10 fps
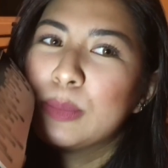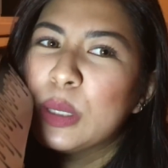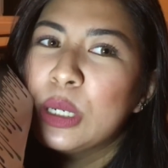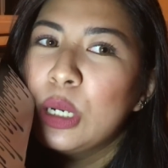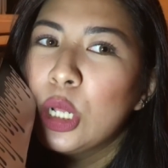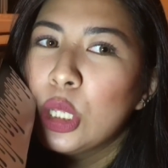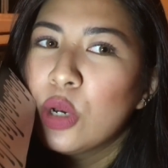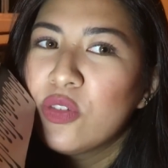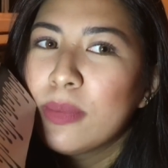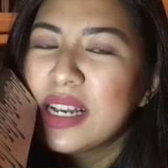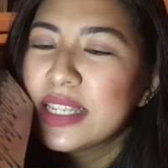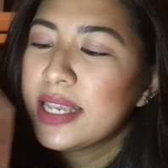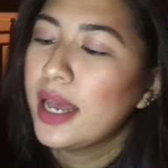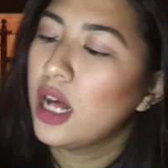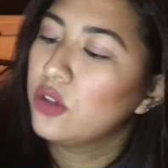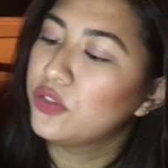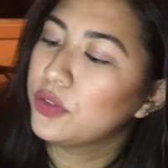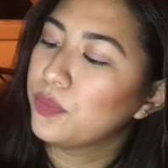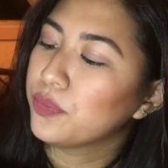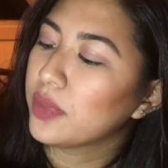put all over myself.
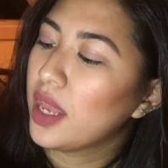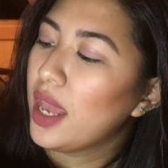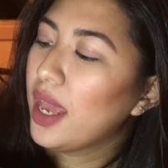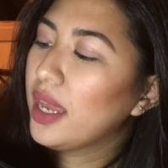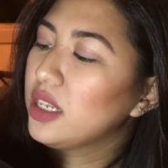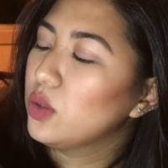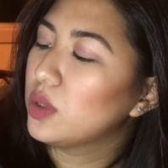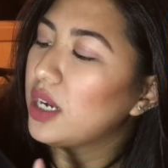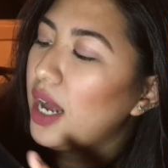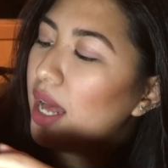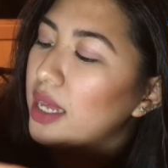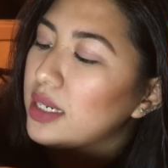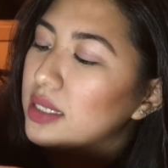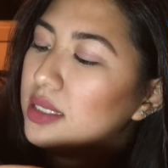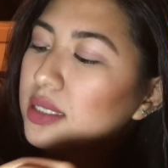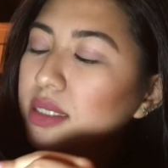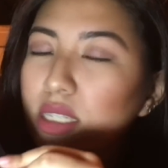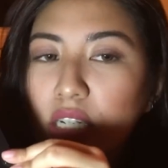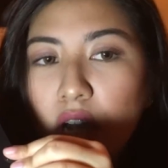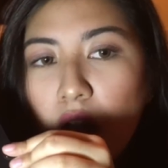And you got
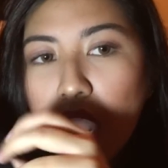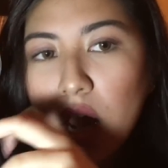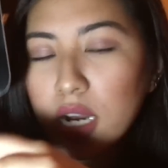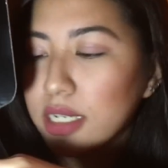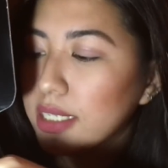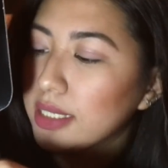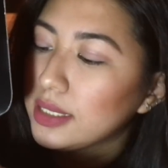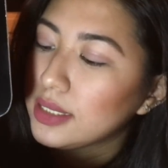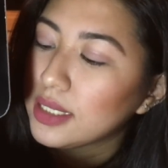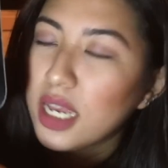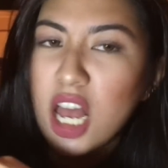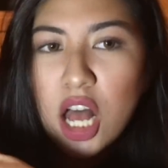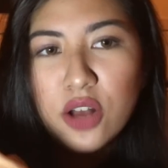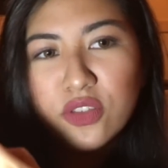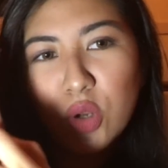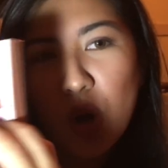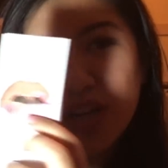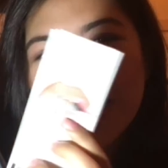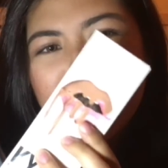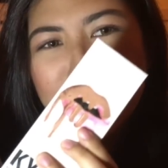the card and, of
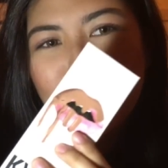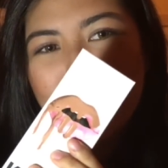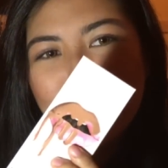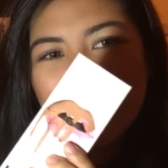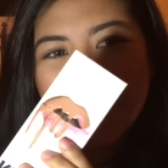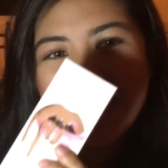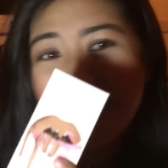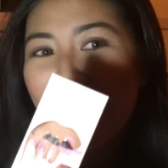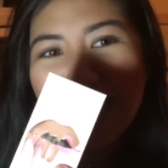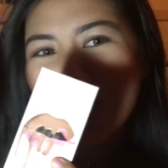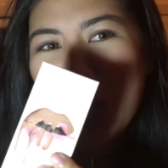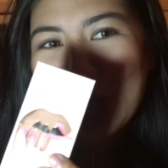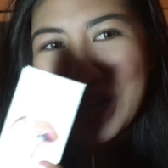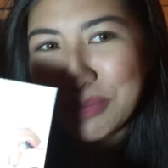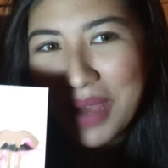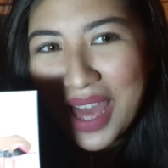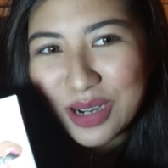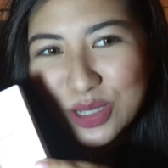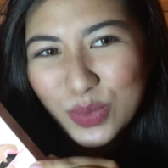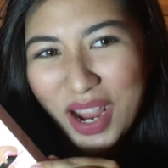course, the liquid lipstick. And that's all that
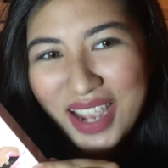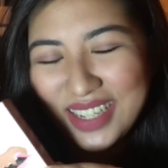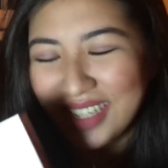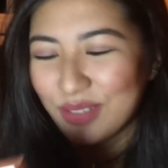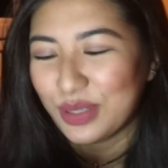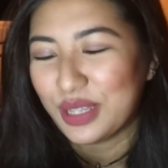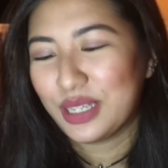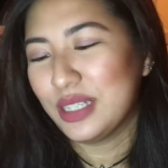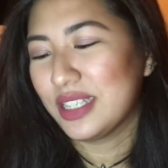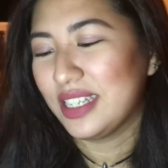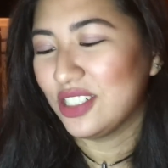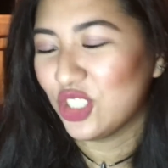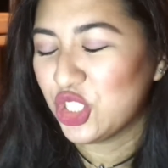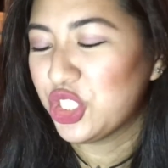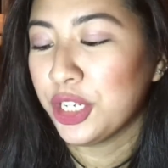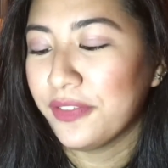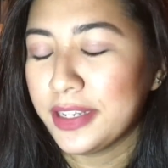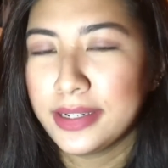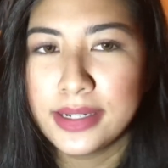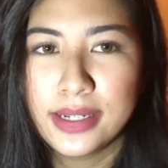matters, right? Everything else can just shove it.